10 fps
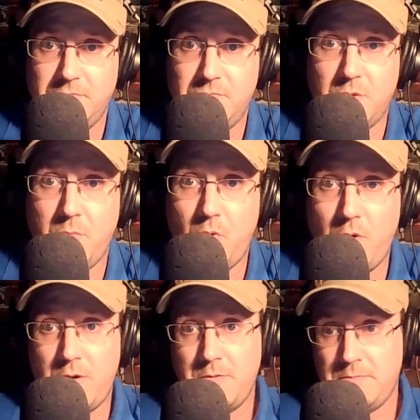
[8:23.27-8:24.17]
the
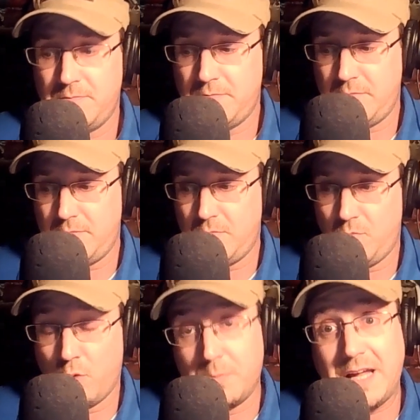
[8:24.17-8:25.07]
more
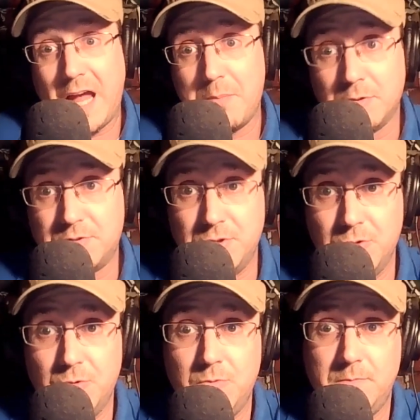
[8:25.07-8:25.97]
we'll be able
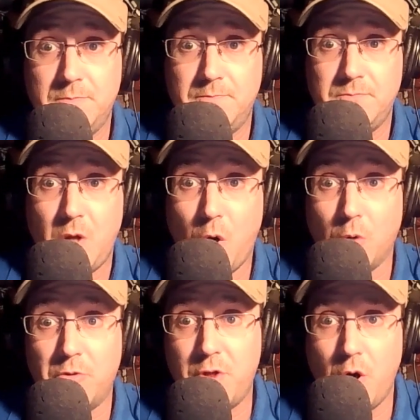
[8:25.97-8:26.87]
to
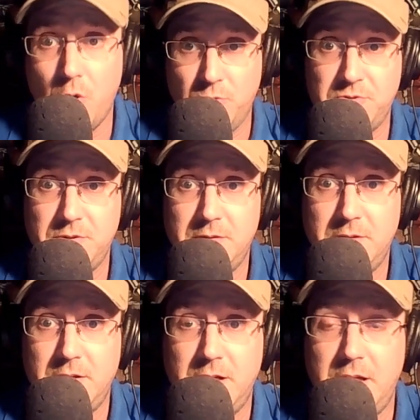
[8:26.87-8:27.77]
hold those
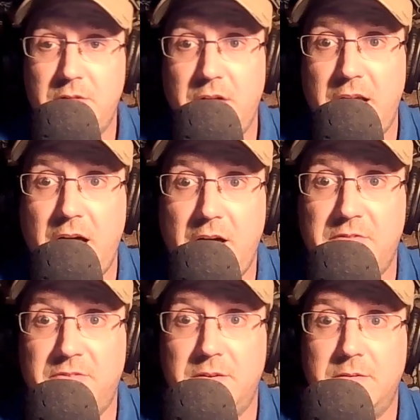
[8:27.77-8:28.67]
that
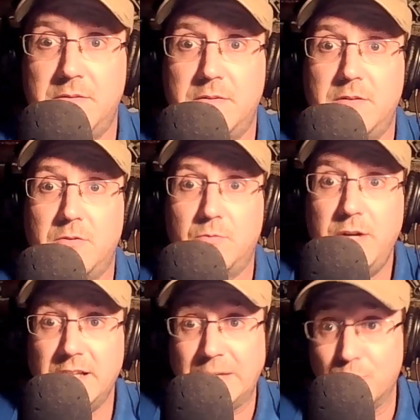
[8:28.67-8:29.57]
have
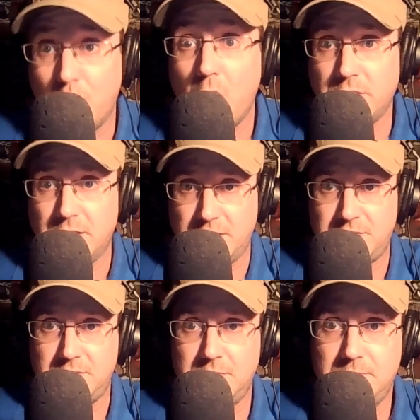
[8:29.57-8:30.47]
really wronged
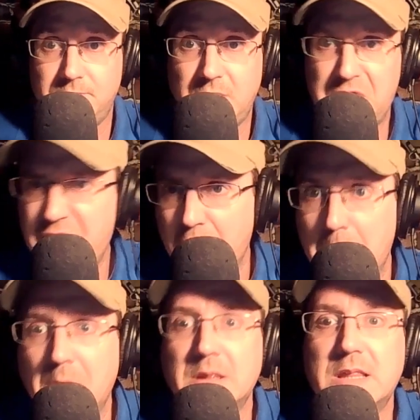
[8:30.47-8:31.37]
us for
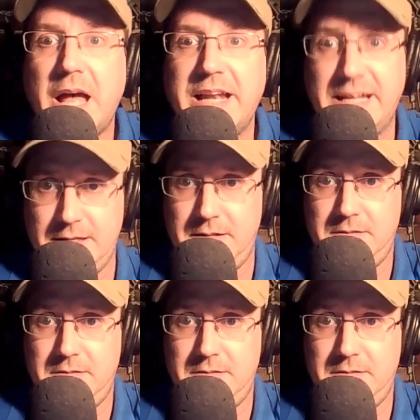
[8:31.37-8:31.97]
millennia